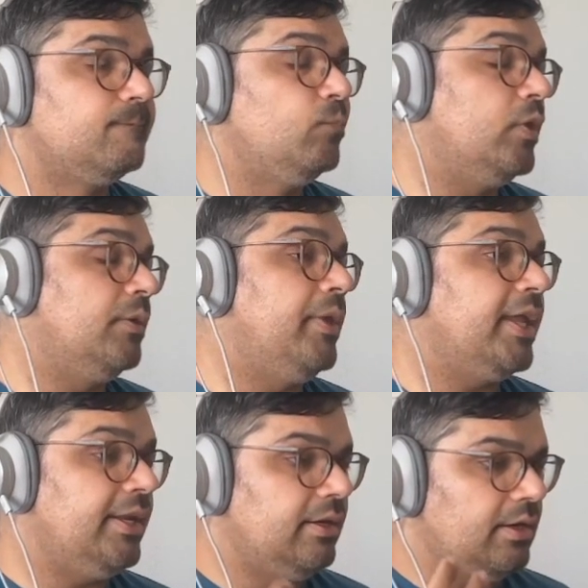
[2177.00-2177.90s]
we can make
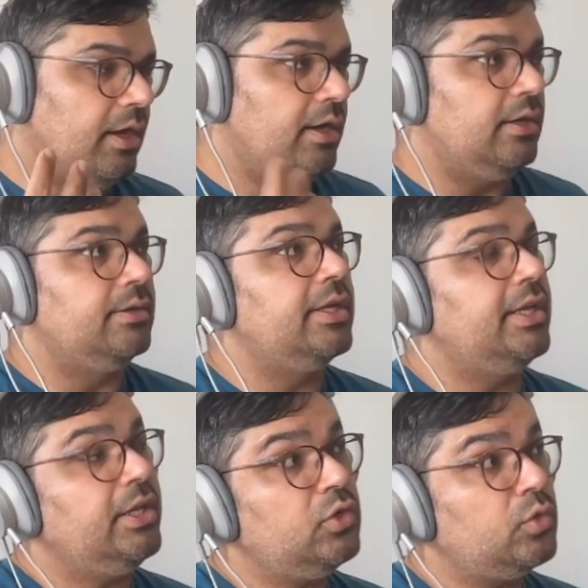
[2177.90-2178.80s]
an
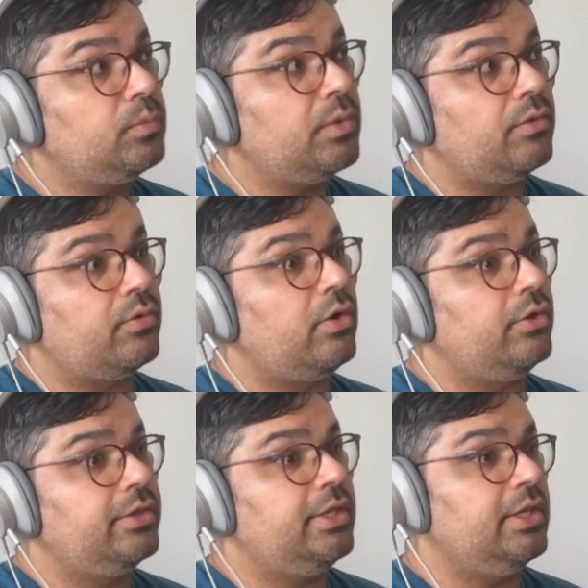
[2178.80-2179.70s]
enum of all
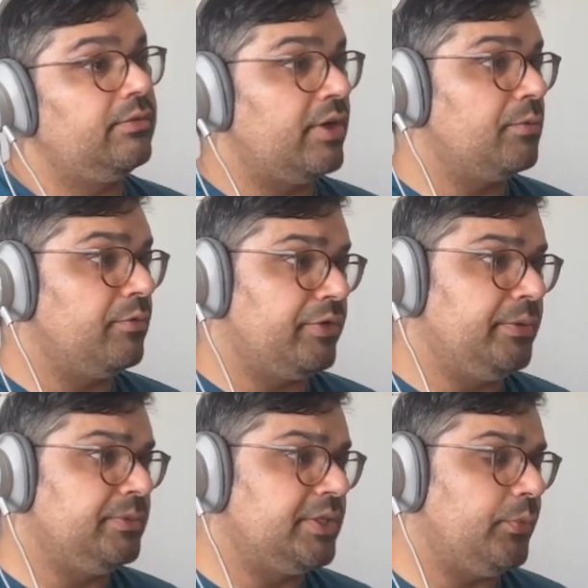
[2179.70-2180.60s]
the environment
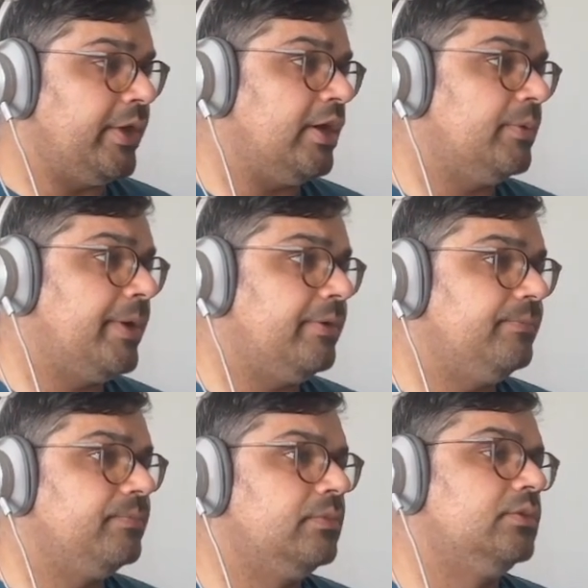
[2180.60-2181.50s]
variables that we care about,
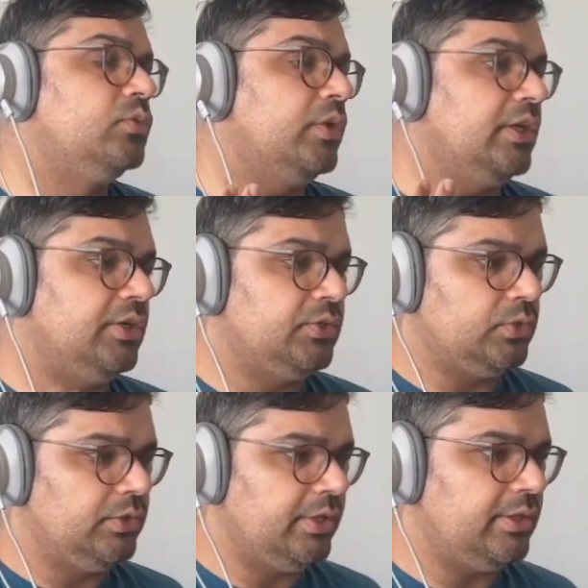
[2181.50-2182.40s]
so we can
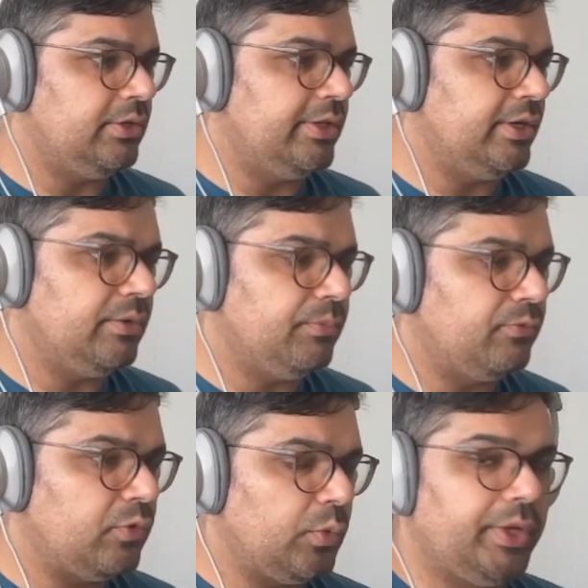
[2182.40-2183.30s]
ensure that they're there
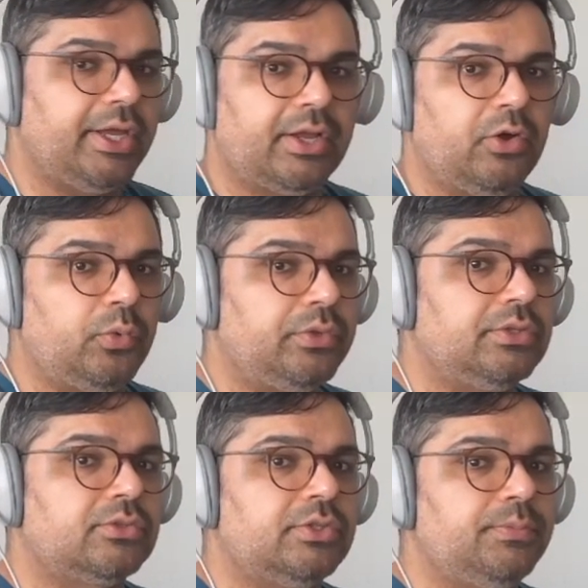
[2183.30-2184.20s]
before we get going with the
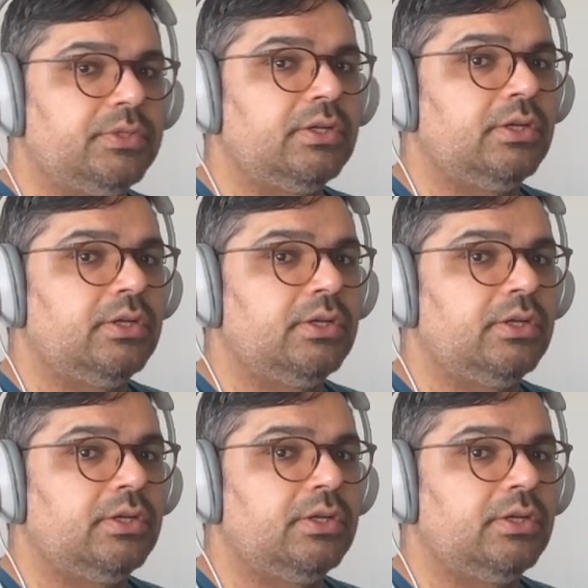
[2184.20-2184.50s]
script.